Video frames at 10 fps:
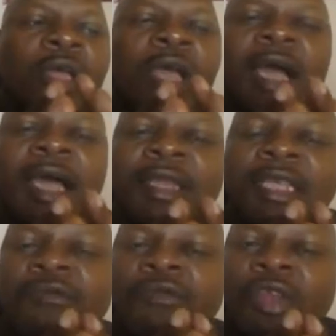And this
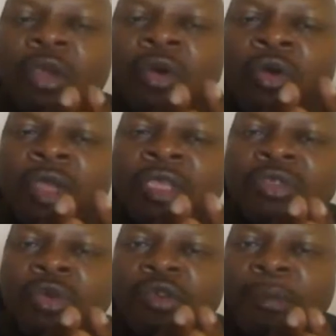video is
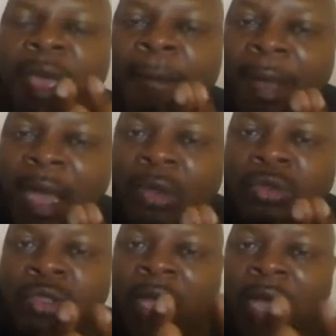going to be about
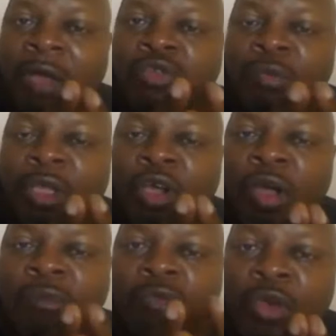how to
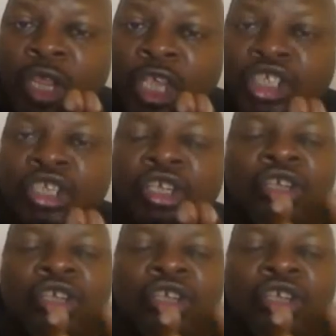become rich